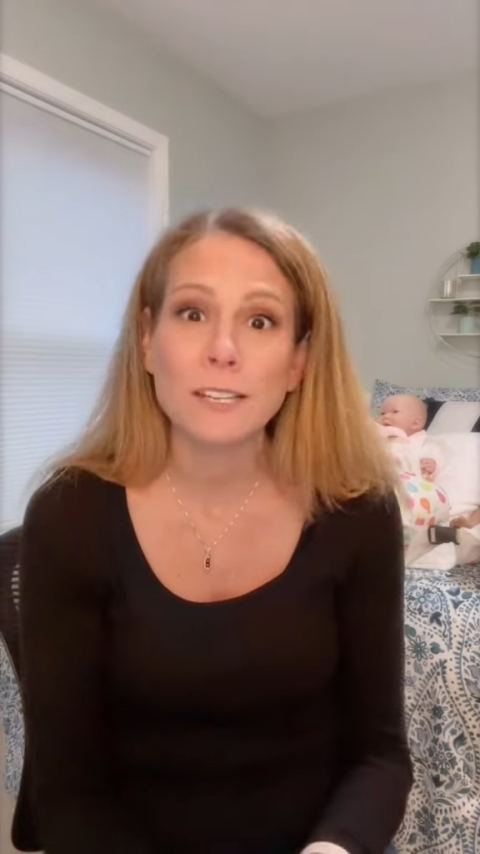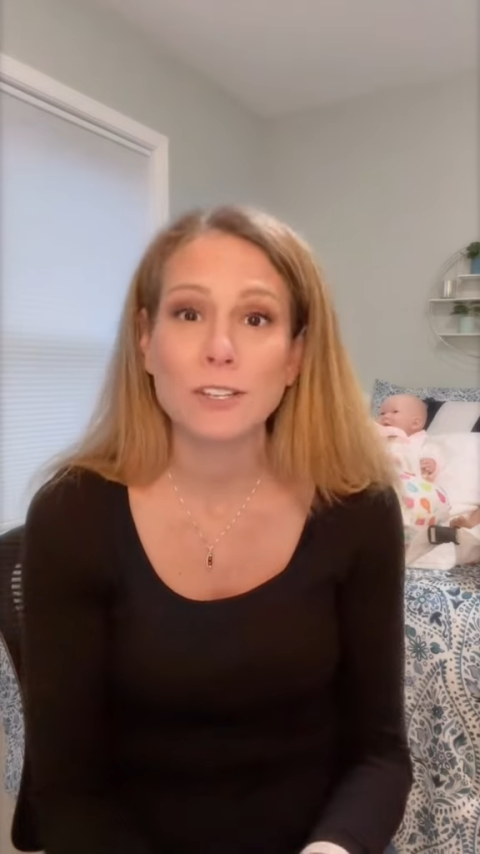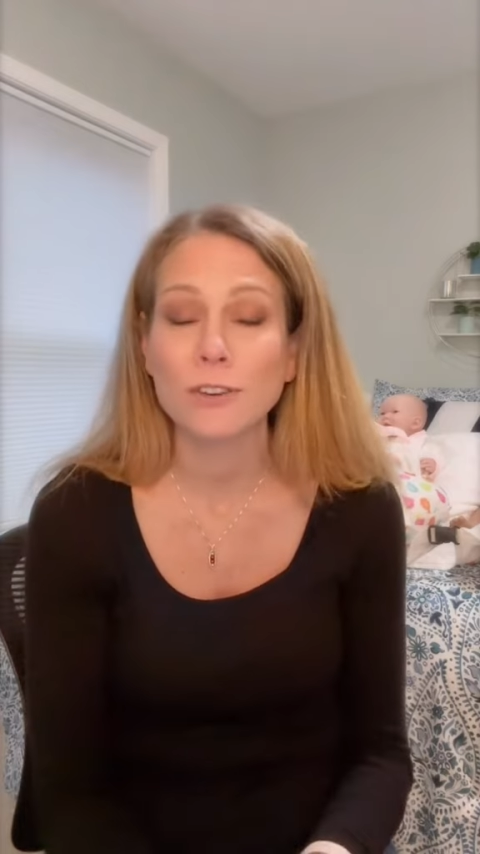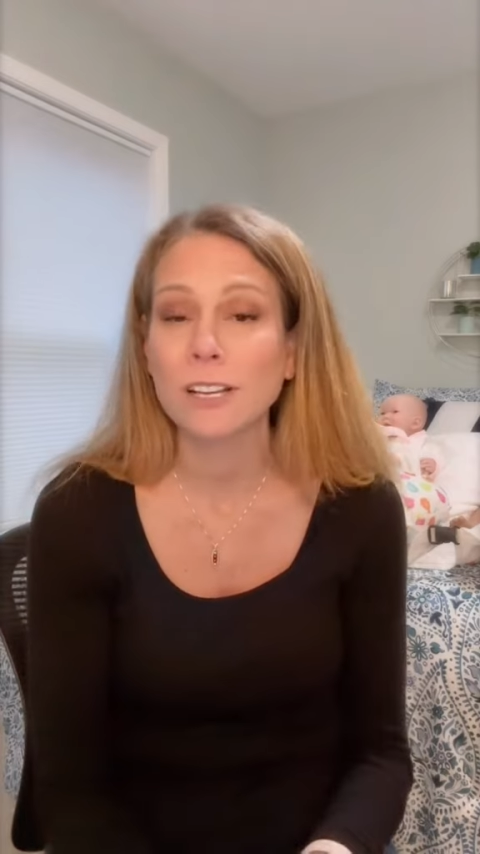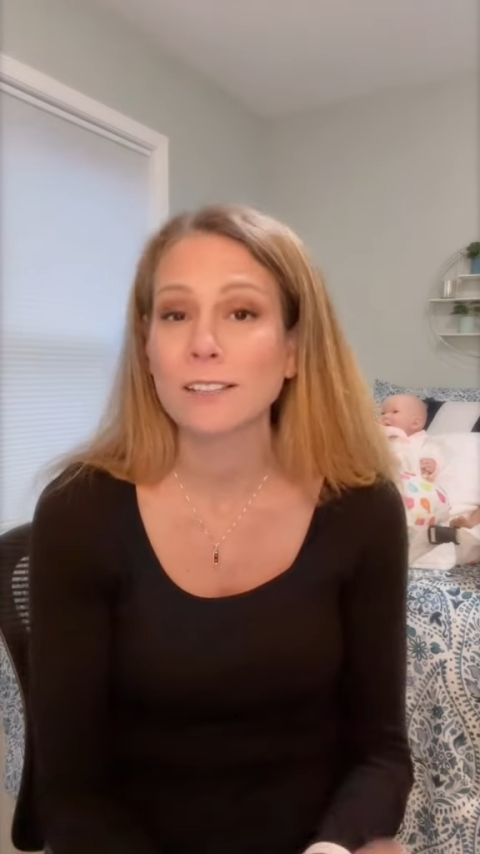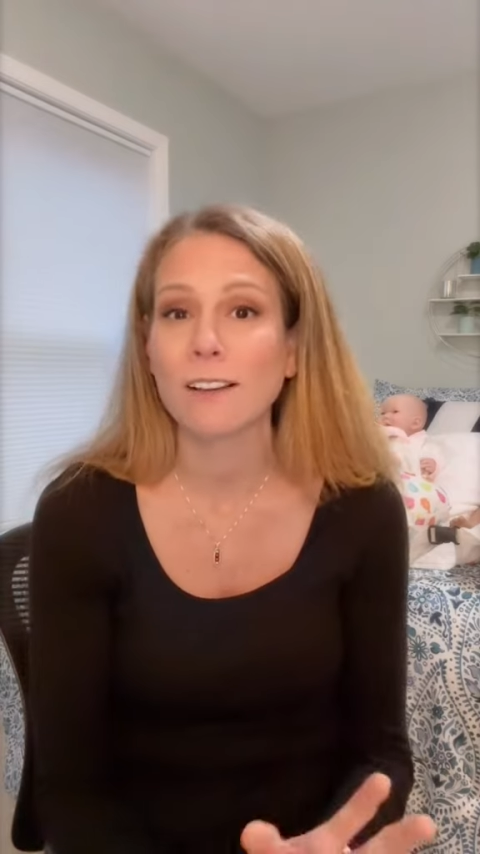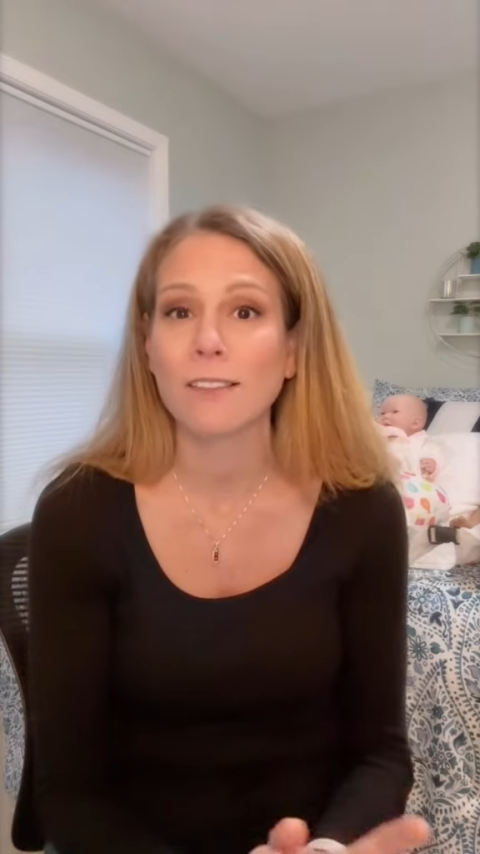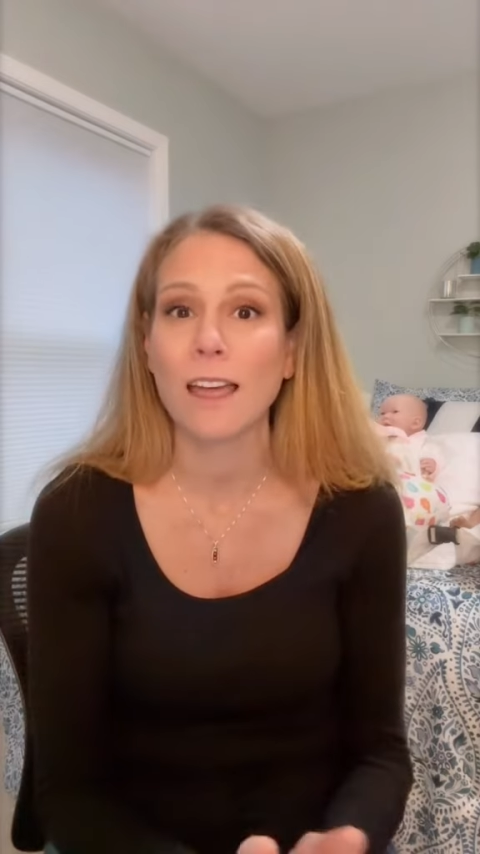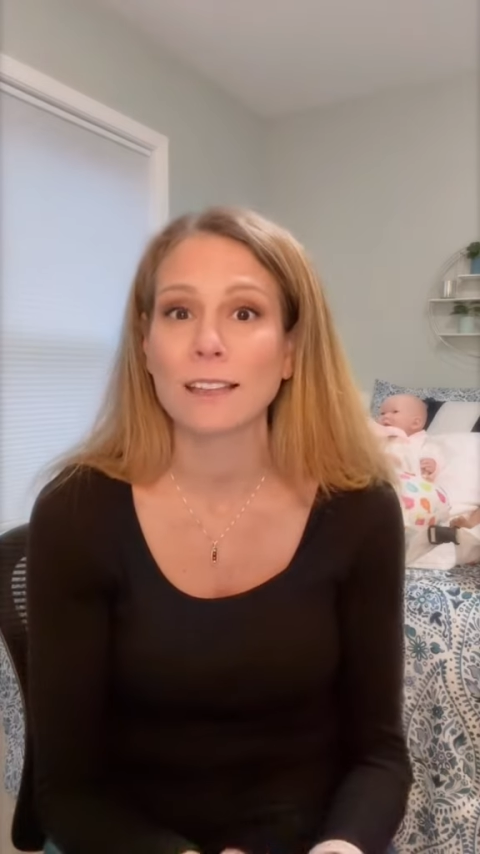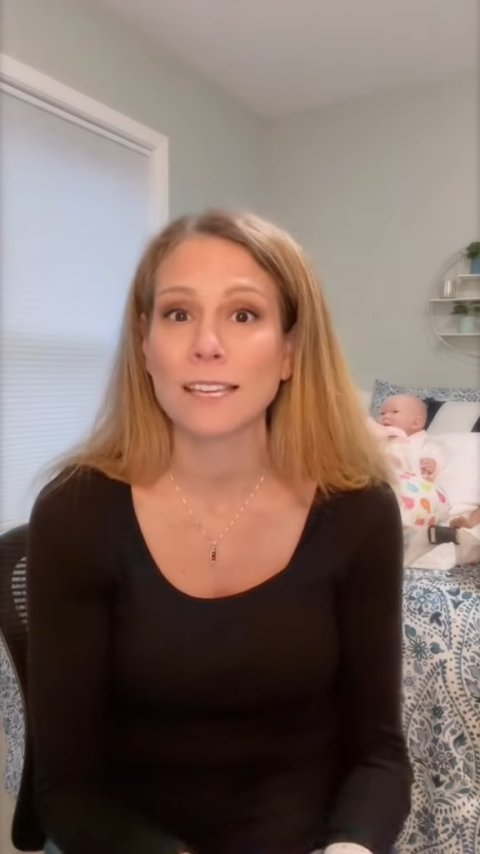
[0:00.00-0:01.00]
and tricks
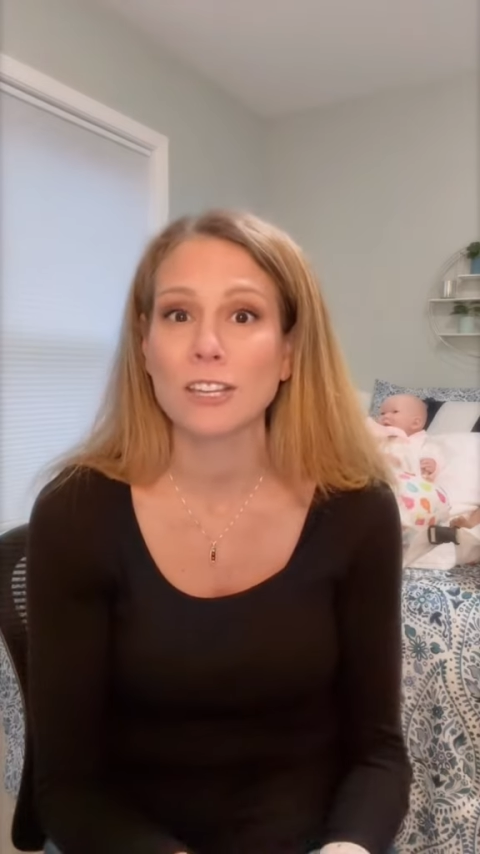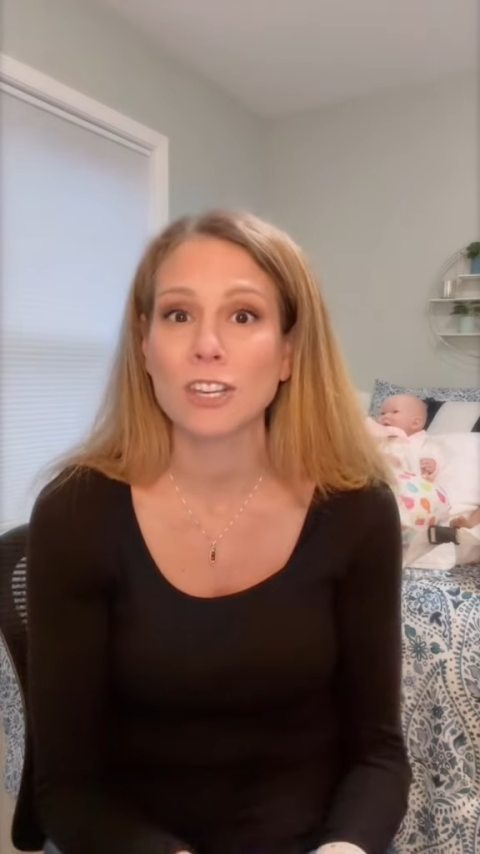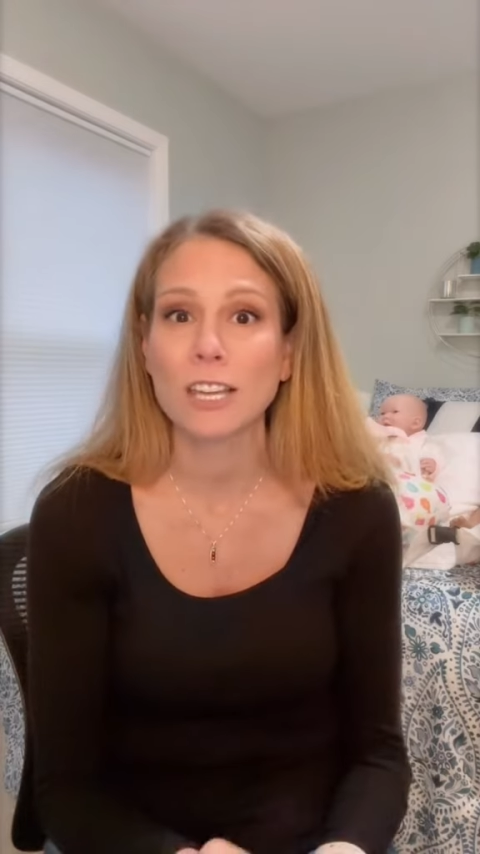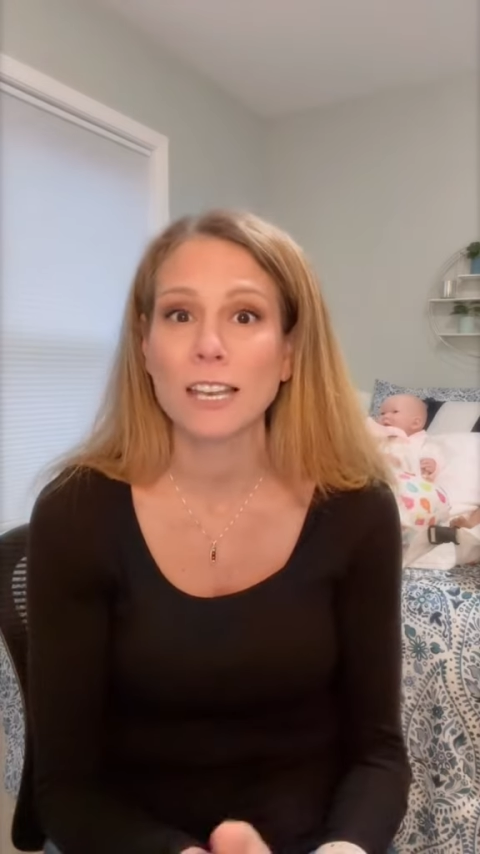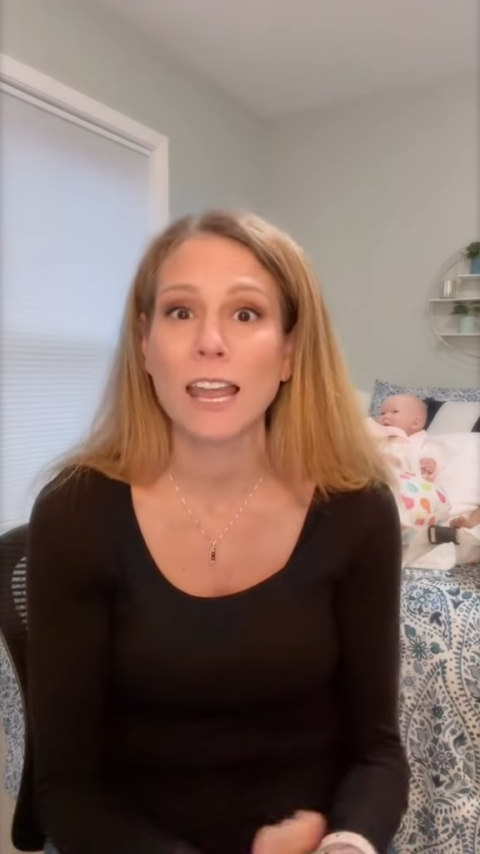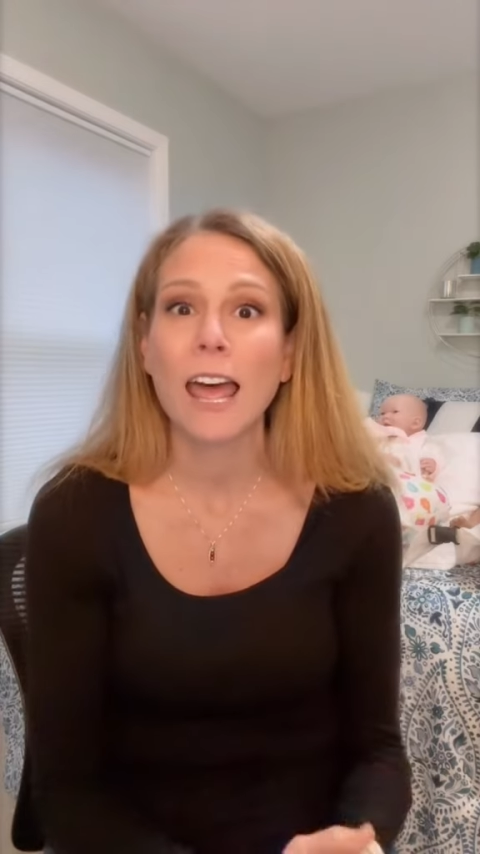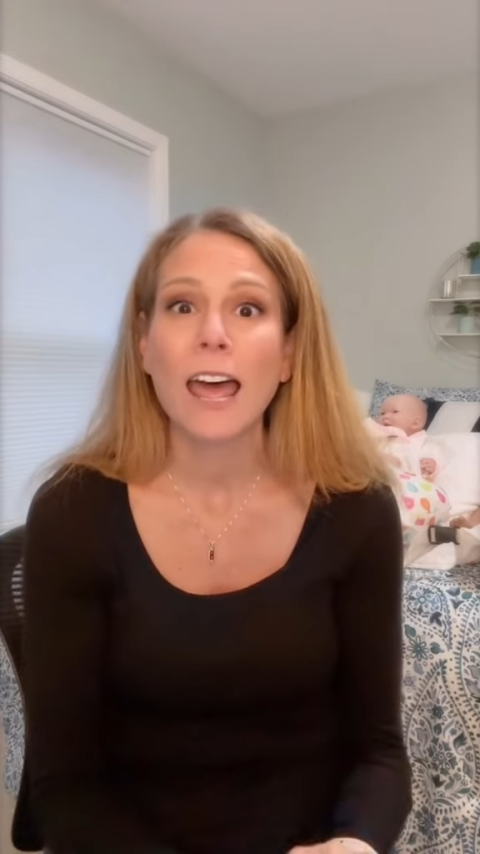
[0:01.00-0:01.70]
on lactation